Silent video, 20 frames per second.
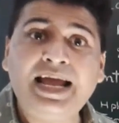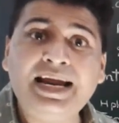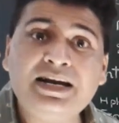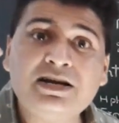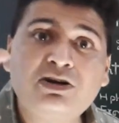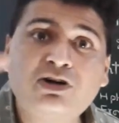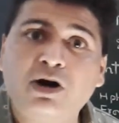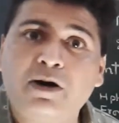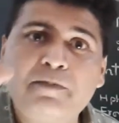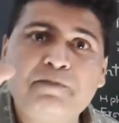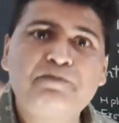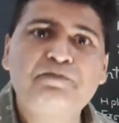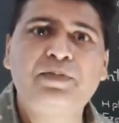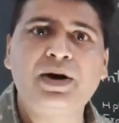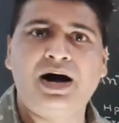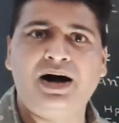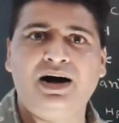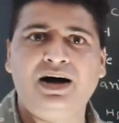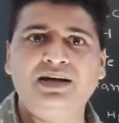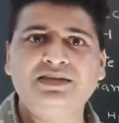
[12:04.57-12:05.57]

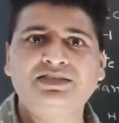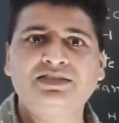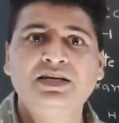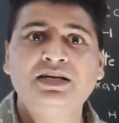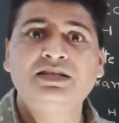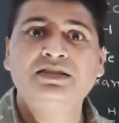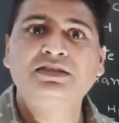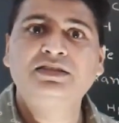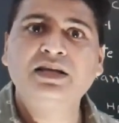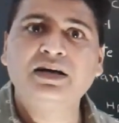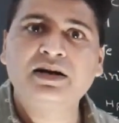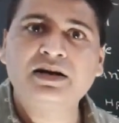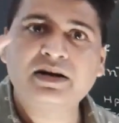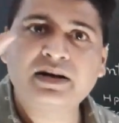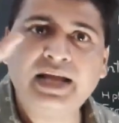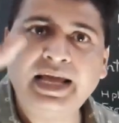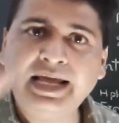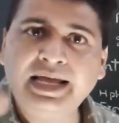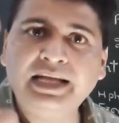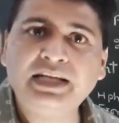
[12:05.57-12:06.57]
encompasses the
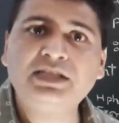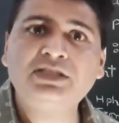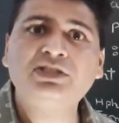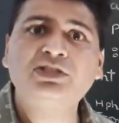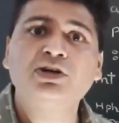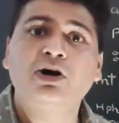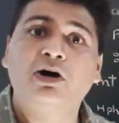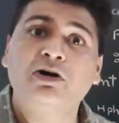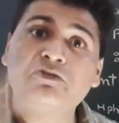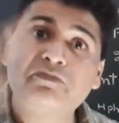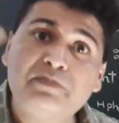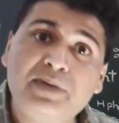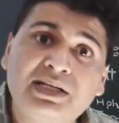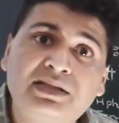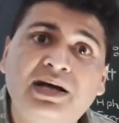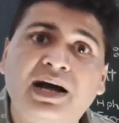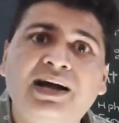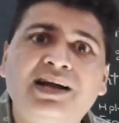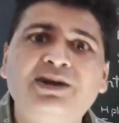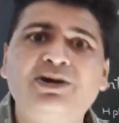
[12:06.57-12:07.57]
range of
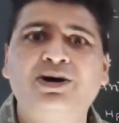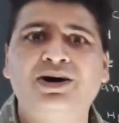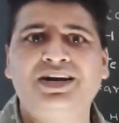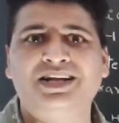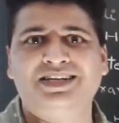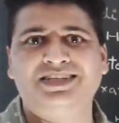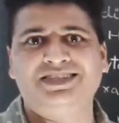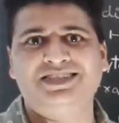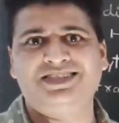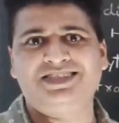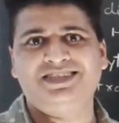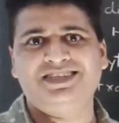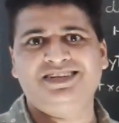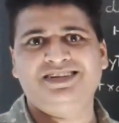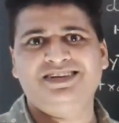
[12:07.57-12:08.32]
methyl orange.